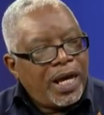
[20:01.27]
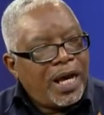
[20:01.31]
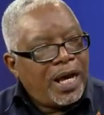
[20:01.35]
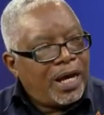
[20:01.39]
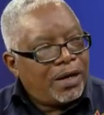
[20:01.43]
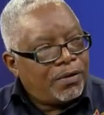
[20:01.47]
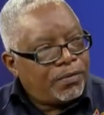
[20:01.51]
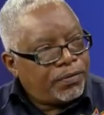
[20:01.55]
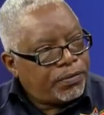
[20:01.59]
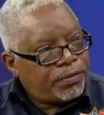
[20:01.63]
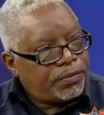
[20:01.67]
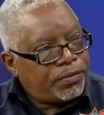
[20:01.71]

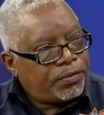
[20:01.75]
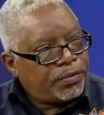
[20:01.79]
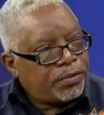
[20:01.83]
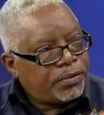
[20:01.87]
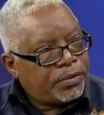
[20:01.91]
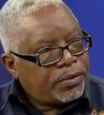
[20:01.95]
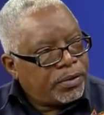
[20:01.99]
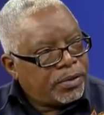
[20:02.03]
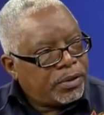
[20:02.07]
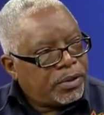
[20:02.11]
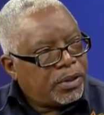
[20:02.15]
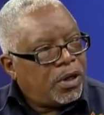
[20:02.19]
have
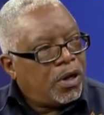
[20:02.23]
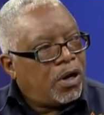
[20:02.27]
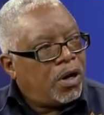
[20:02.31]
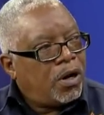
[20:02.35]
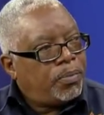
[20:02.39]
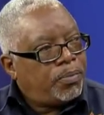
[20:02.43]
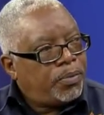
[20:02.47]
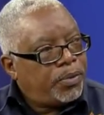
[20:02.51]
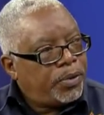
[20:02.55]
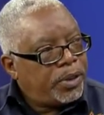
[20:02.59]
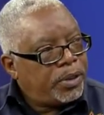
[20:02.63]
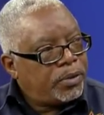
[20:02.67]
to
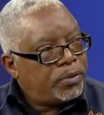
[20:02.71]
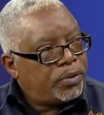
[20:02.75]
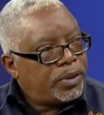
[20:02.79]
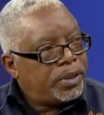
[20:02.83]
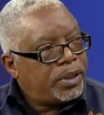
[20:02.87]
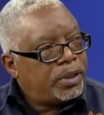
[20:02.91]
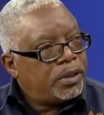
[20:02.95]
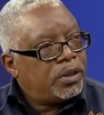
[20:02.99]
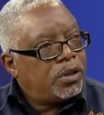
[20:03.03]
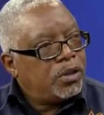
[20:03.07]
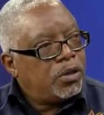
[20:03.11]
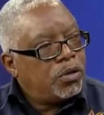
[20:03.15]
operate
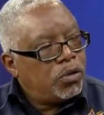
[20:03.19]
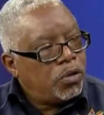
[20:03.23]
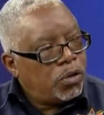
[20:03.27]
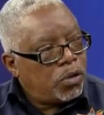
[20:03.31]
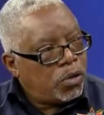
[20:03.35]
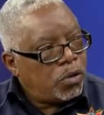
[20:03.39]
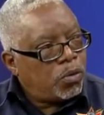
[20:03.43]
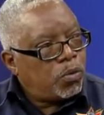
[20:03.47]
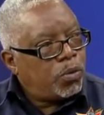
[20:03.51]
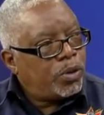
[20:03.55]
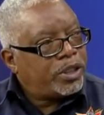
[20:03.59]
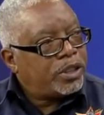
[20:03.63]
within the
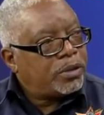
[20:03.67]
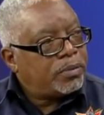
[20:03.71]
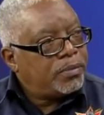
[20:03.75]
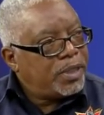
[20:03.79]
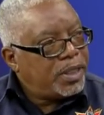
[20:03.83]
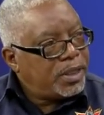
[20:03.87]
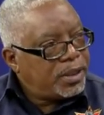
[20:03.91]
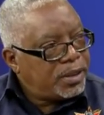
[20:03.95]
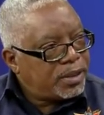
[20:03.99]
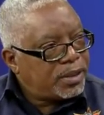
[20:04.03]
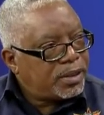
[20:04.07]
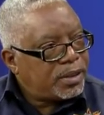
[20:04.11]
law, which
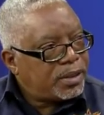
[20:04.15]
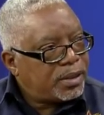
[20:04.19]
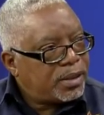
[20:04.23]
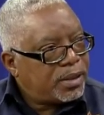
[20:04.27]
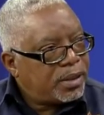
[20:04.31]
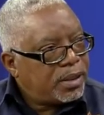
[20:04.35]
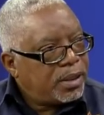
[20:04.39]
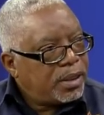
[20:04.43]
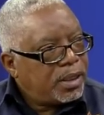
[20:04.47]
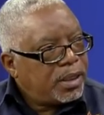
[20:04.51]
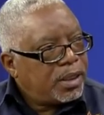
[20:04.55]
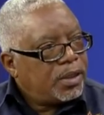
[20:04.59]
means
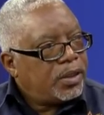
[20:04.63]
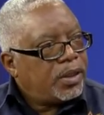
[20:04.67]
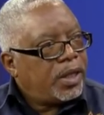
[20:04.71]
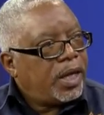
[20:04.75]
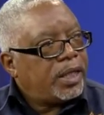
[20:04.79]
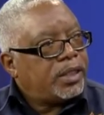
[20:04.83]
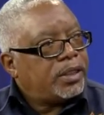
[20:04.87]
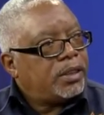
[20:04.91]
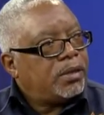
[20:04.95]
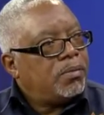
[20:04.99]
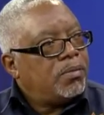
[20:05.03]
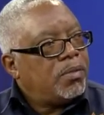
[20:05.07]

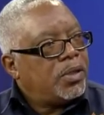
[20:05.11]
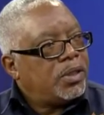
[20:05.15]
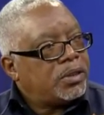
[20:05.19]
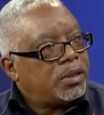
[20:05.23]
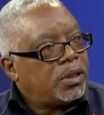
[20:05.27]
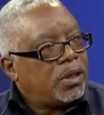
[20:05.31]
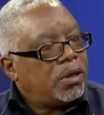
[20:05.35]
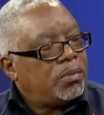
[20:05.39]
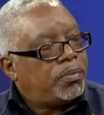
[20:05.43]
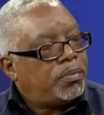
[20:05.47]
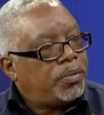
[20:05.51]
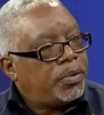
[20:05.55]
that they
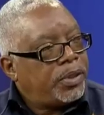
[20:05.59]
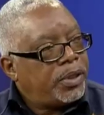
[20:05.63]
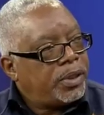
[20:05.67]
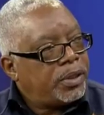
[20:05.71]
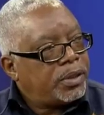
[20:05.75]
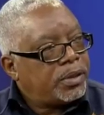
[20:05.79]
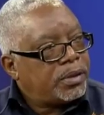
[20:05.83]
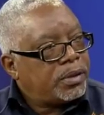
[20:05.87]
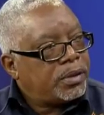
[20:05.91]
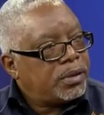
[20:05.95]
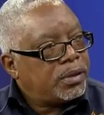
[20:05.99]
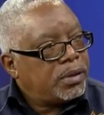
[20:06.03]
must
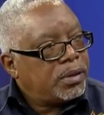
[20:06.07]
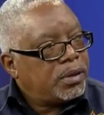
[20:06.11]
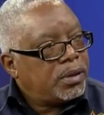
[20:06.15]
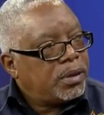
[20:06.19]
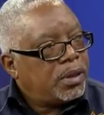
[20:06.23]
operate